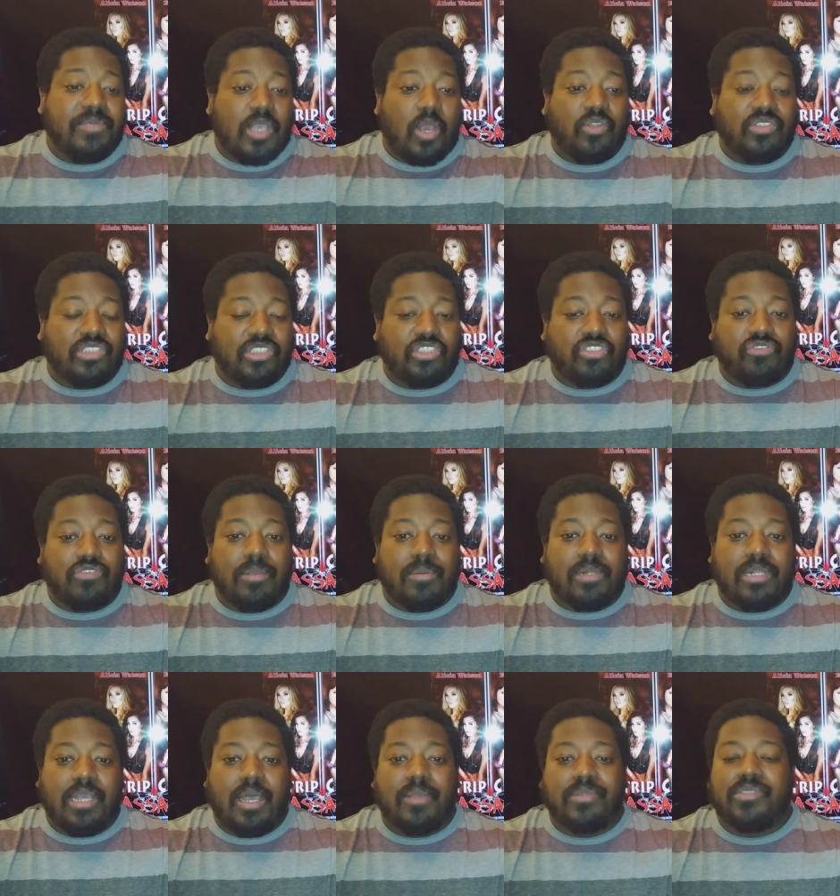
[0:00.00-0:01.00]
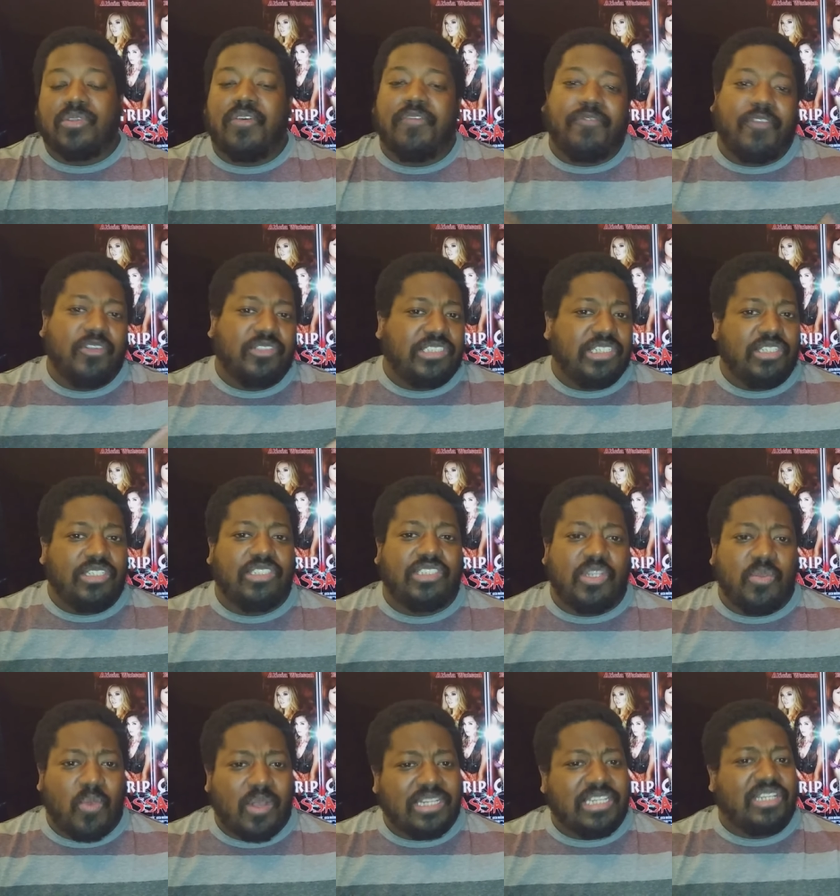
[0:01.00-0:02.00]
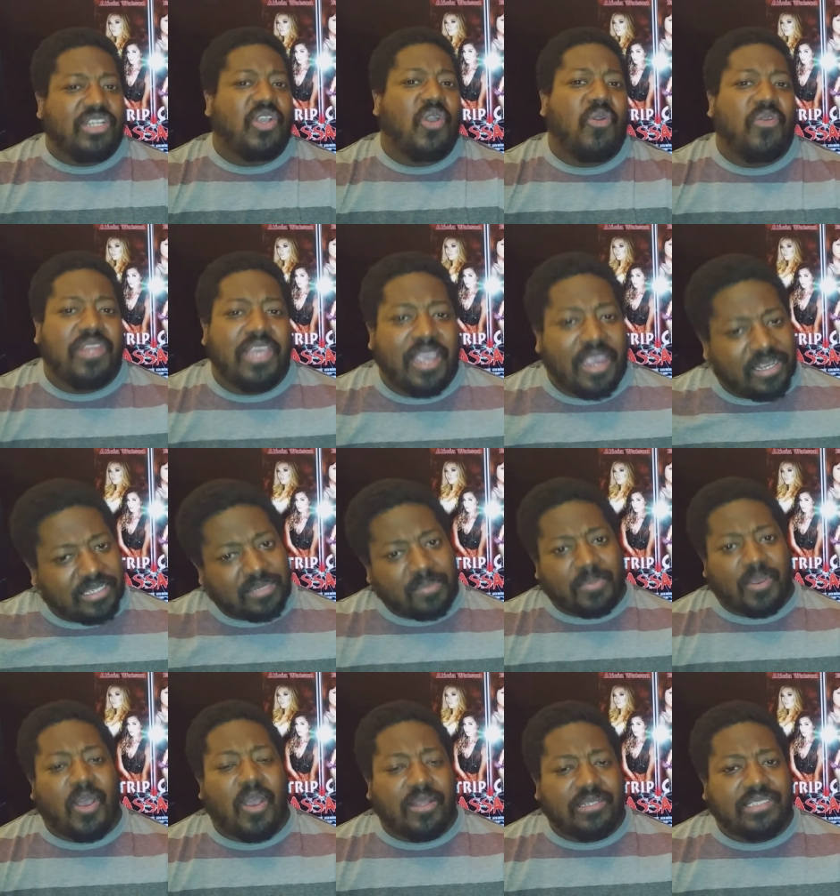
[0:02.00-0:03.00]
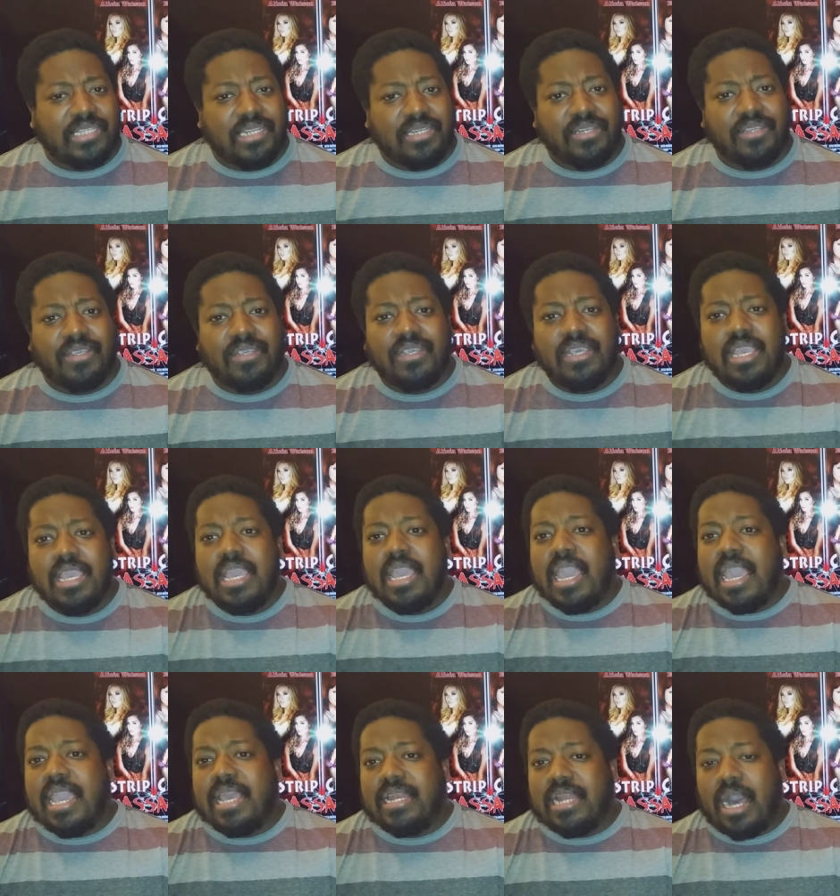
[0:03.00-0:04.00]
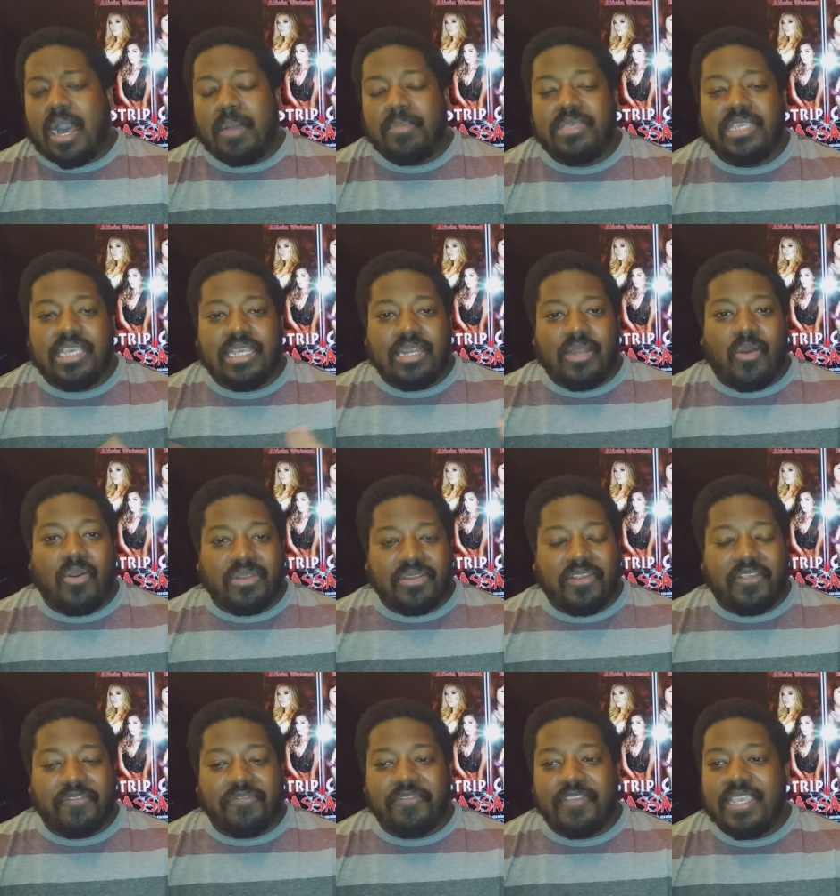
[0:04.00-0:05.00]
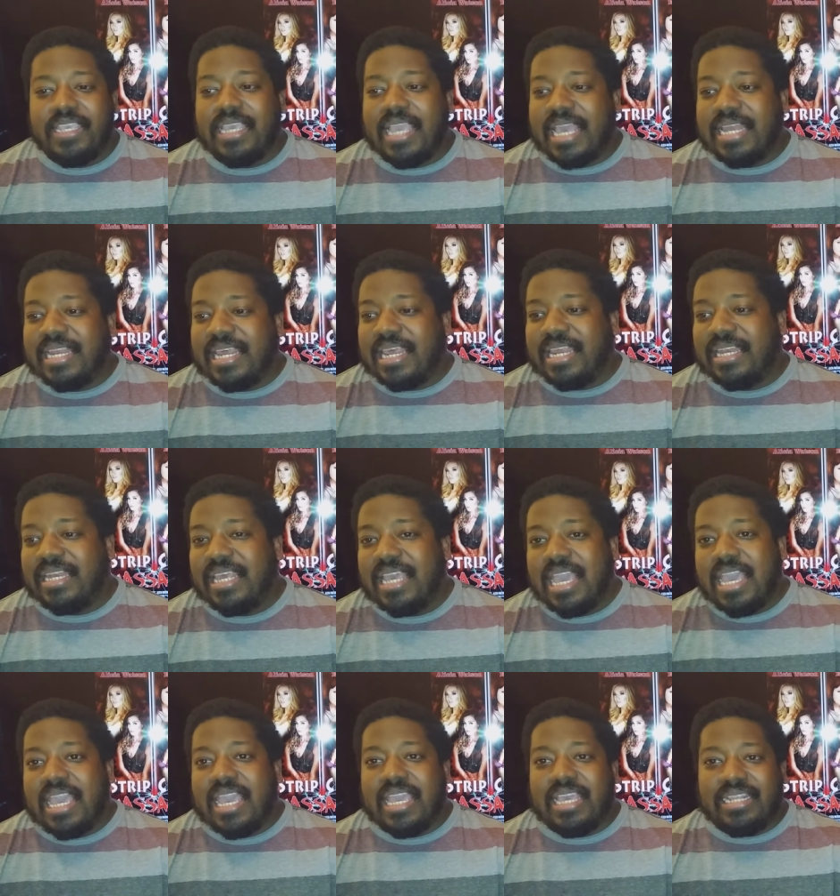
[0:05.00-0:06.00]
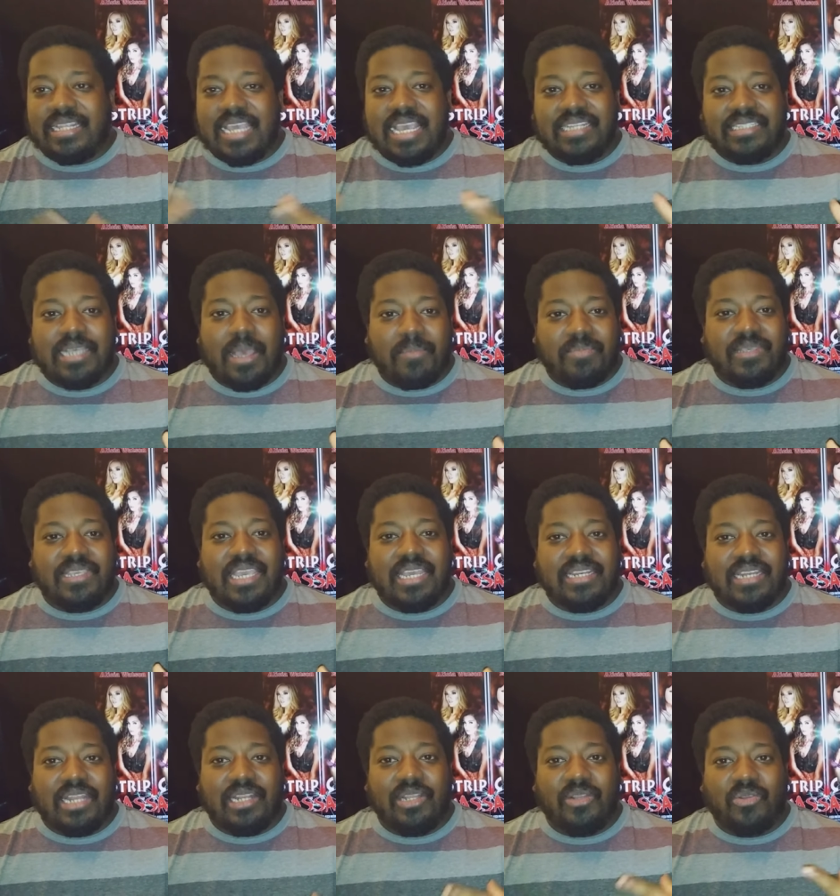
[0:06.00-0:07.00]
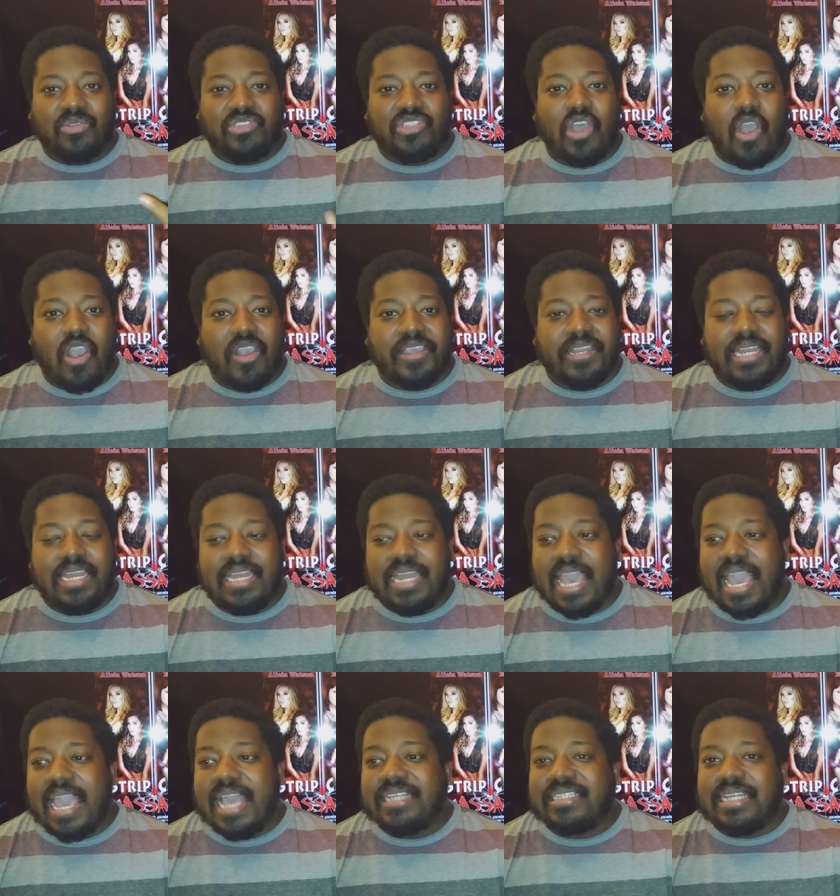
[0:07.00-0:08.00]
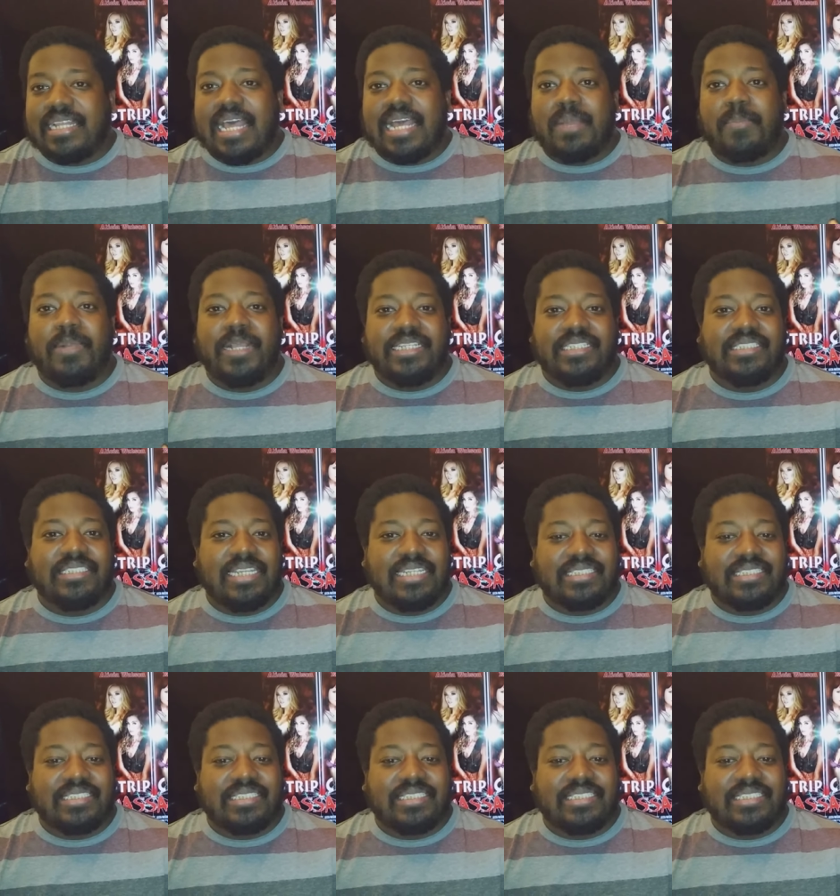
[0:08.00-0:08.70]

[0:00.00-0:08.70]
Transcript: He owns the strip club. So at first she, she wanted to go there as a bartender and um, get on her feet, and then it Wait. ends up getting a little darker than that. It's a lot of places.